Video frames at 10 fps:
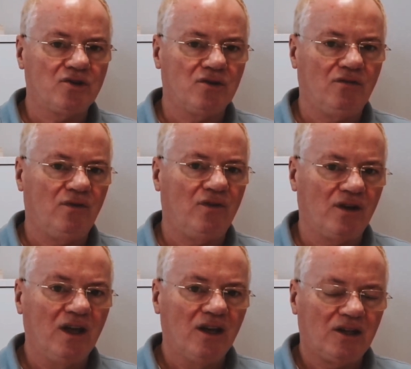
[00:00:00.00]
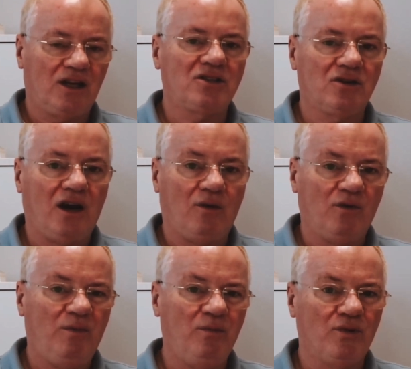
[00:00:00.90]
So if we clutter up
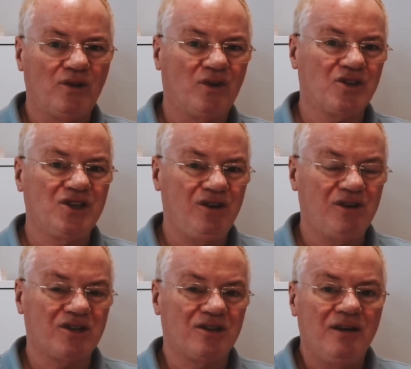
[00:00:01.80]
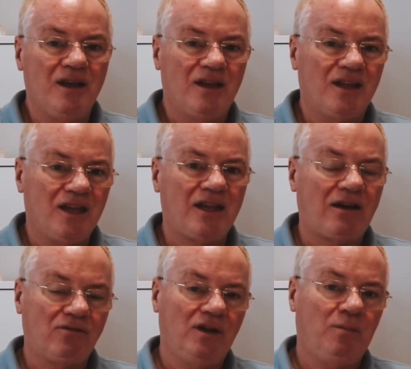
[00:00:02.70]
with people that are not serious, then
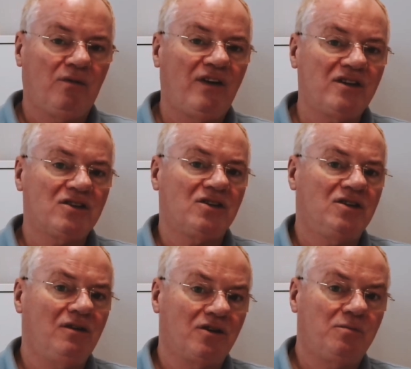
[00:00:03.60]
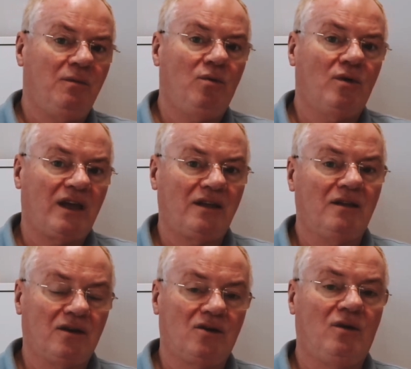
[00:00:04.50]
that really prevents the serious people
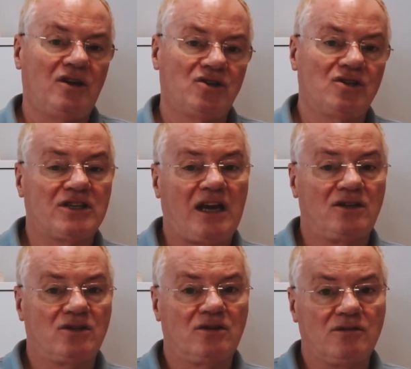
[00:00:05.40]
getting their questions answered.